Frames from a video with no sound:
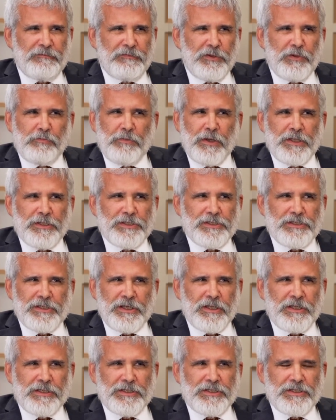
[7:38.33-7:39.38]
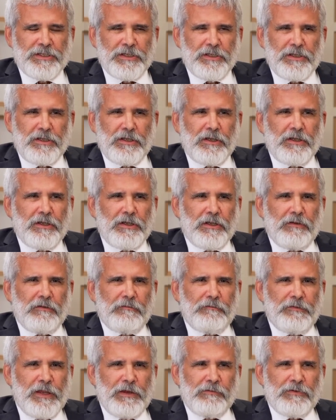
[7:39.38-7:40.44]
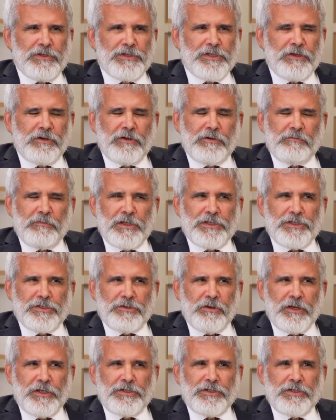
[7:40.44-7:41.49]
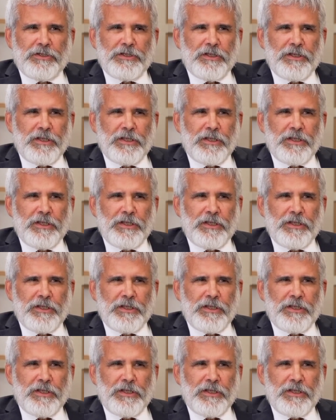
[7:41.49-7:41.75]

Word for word: few months since favors their administration to